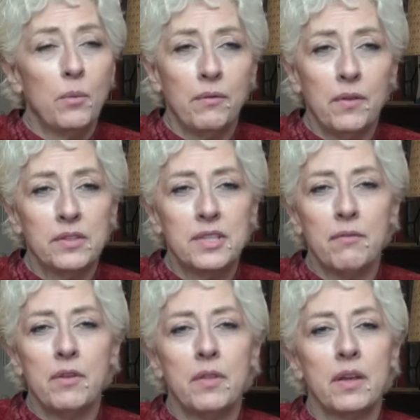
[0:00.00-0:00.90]
It reveals
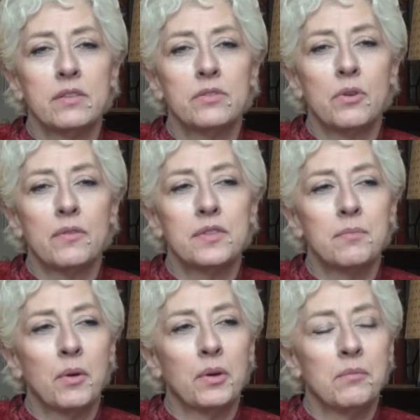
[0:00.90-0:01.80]
everything as sort of
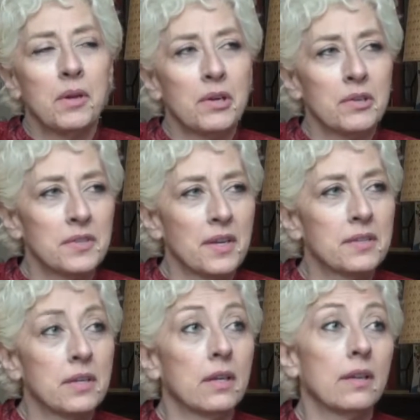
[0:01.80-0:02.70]
smoke and mirrors,
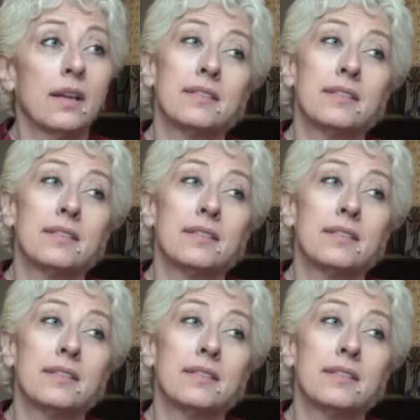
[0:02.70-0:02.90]
doesn't it?